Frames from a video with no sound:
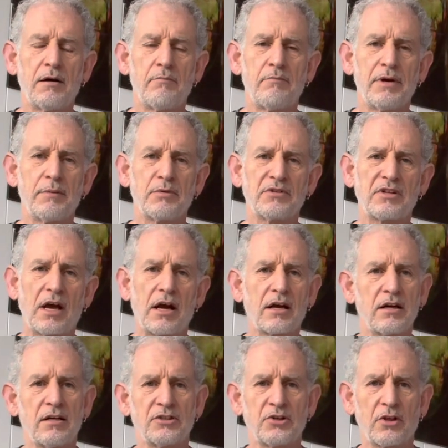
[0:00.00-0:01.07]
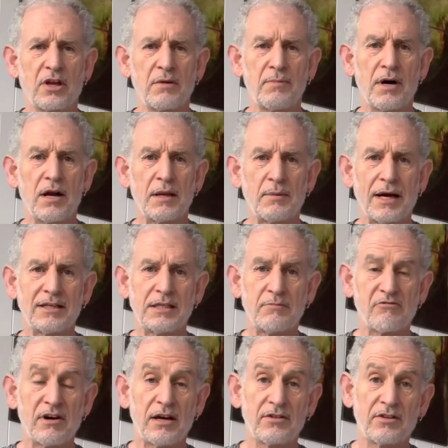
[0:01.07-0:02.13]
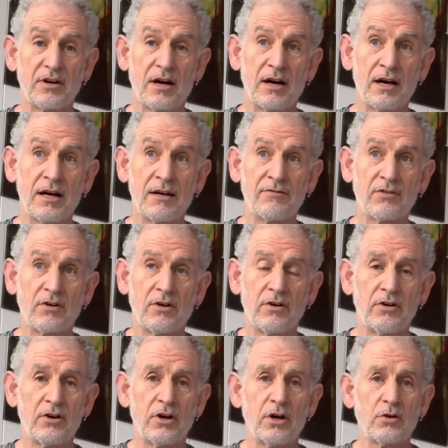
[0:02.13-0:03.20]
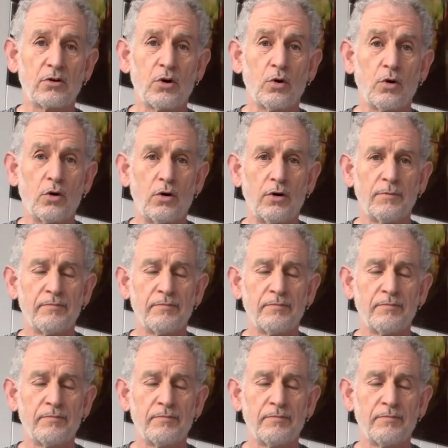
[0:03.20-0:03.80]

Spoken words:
People say, I can't do the Kaparlibati breath, I've got no core.